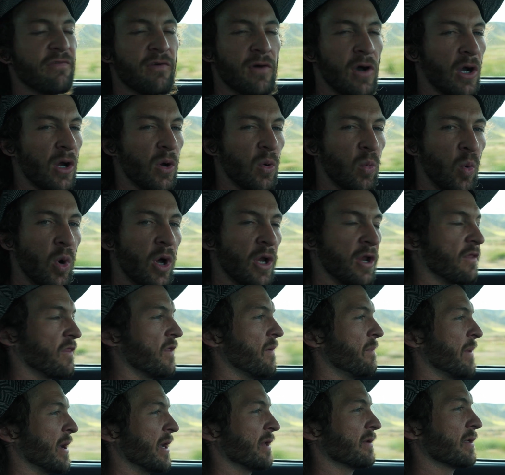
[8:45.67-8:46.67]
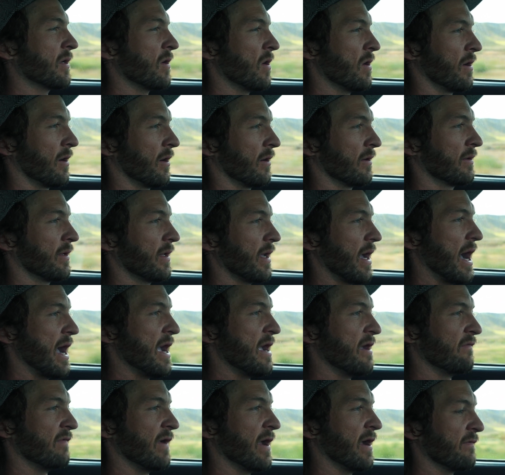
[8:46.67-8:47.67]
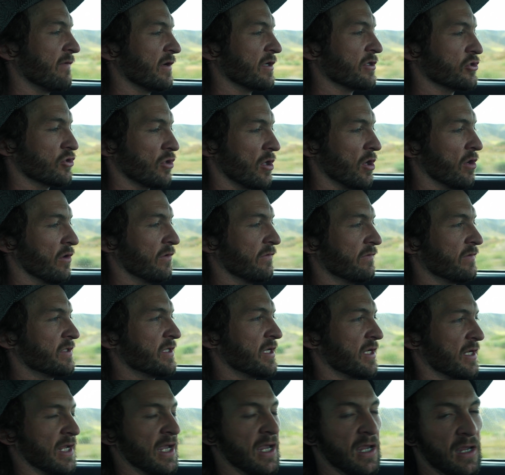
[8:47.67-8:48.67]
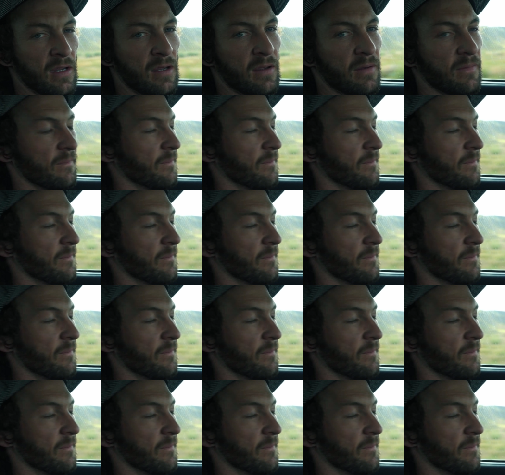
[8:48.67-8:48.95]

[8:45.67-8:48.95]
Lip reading: far one of the best cars I have ever drove today.